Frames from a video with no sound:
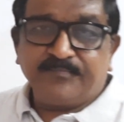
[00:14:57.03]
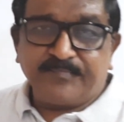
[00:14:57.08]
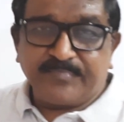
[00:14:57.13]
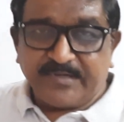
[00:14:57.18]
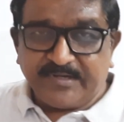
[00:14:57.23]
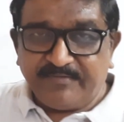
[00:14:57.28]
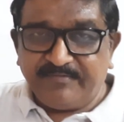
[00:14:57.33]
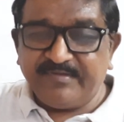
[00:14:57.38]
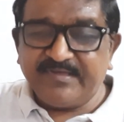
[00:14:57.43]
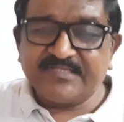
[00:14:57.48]

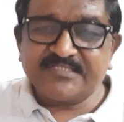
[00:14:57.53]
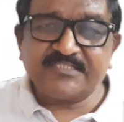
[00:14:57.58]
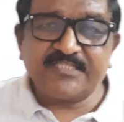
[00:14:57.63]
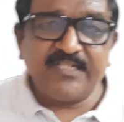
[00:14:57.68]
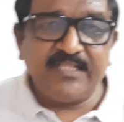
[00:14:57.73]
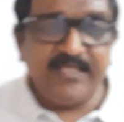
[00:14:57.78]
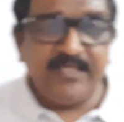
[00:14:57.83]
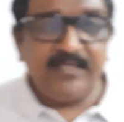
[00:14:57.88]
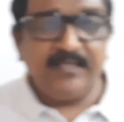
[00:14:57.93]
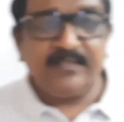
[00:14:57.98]

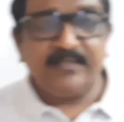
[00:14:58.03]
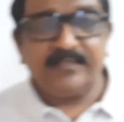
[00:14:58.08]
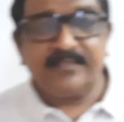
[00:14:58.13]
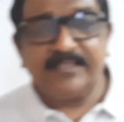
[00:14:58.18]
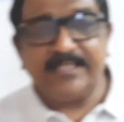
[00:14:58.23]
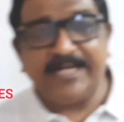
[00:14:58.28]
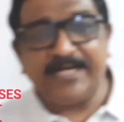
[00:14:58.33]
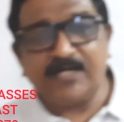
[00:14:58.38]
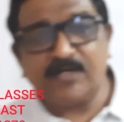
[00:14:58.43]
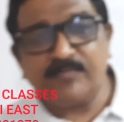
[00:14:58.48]
Previously,
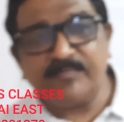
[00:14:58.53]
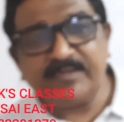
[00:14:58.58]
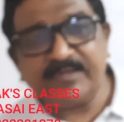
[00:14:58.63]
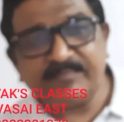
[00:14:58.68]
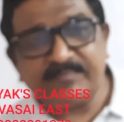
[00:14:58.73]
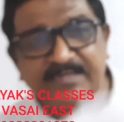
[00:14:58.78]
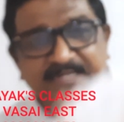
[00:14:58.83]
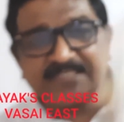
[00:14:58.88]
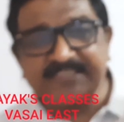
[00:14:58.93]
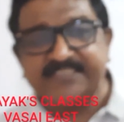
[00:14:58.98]
the atomic
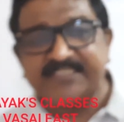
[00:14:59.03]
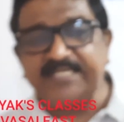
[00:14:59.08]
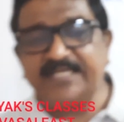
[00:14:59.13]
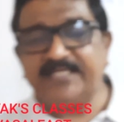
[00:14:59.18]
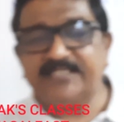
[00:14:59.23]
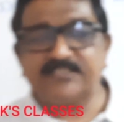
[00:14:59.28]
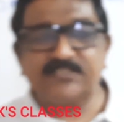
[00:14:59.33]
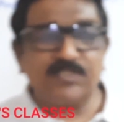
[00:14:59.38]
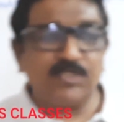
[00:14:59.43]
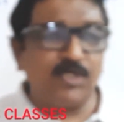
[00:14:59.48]

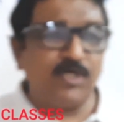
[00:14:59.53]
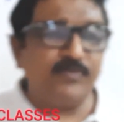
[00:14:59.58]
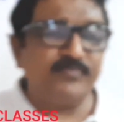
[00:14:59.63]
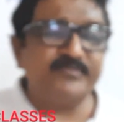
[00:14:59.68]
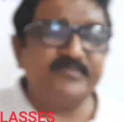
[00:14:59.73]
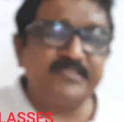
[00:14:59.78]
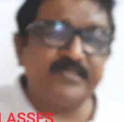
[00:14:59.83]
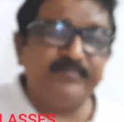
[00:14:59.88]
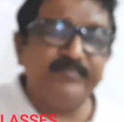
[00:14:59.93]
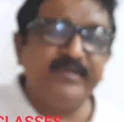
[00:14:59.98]
masses of
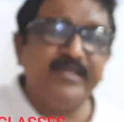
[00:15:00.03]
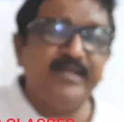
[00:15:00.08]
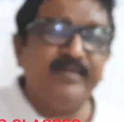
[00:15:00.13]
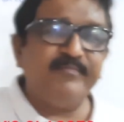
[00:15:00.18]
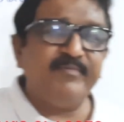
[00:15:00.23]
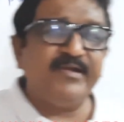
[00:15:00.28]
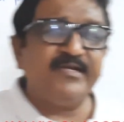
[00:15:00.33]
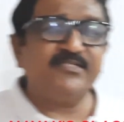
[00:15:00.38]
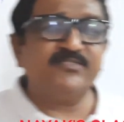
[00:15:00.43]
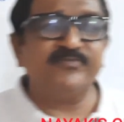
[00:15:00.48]
some
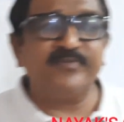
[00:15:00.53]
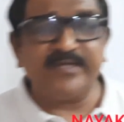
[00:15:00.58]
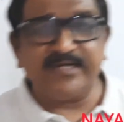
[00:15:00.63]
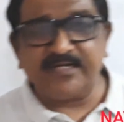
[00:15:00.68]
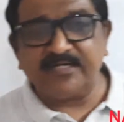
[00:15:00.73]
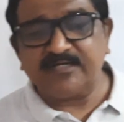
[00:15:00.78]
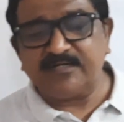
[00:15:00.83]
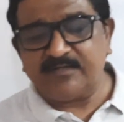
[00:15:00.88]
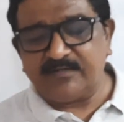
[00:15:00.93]
elements were